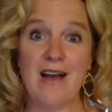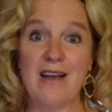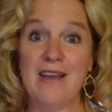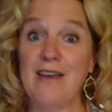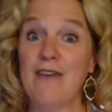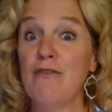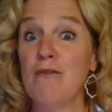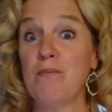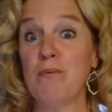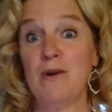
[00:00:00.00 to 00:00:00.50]

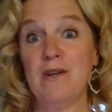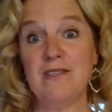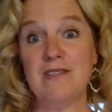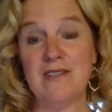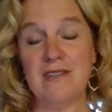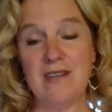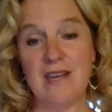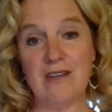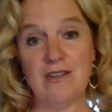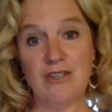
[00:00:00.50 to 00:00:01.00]
Give a
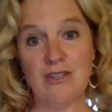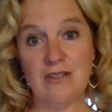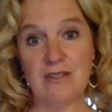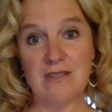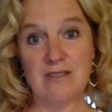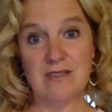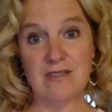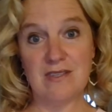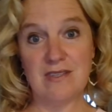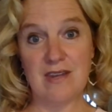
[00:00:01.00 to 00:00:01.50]
presentation
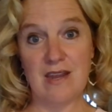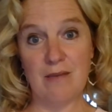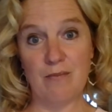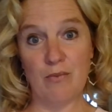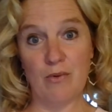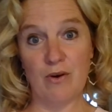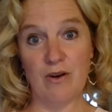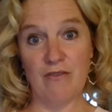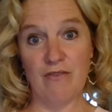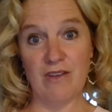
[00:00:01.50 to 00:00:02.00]
to the State
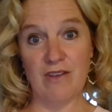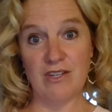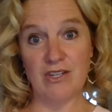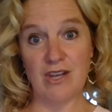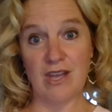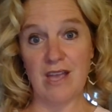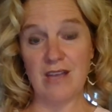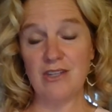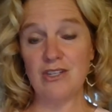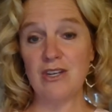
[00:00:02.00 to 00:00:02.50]
Board of
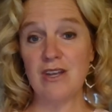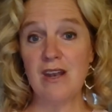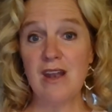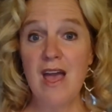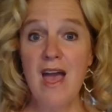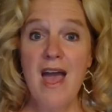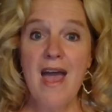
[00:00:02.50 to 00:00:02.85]
Education,